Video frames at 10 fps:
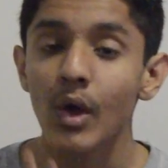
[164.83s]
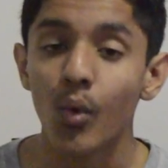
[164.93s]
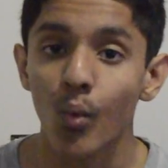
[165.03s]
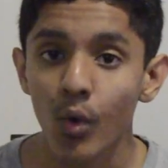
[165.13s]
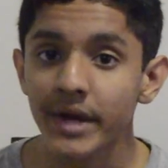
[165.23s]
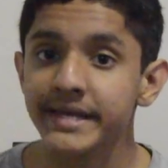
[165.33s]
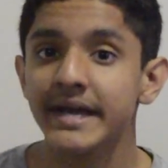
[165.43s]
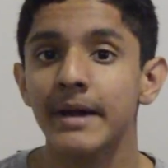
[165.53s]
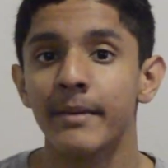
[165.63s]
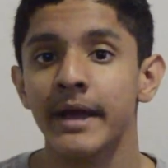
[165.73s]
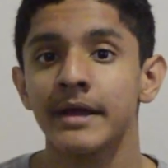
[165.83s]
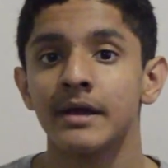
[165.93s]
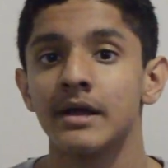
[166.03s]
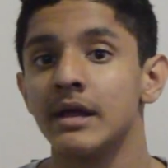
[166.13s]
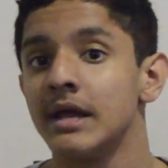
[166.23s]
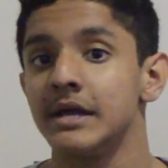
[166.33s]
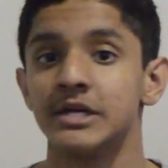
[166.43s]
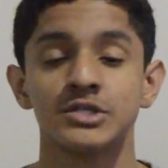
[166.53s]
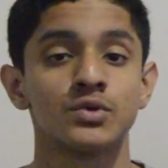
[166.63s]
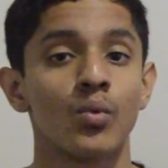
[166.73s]
1 gigabyte
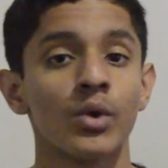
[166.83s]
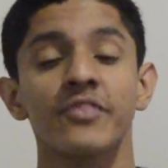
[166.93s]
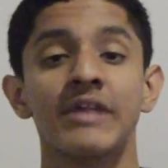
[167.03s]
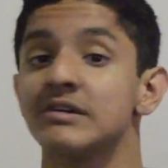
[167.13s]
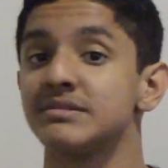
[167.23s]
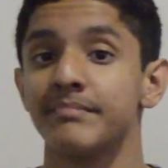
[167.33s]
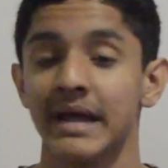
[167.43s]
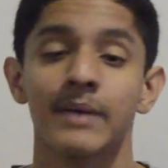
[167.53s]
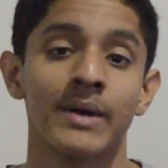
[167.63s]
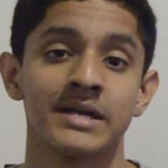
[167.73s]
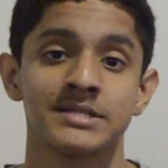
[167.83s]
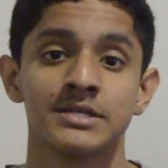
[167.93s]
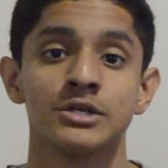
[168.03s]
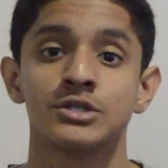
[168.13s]
is 1,000 megabytes.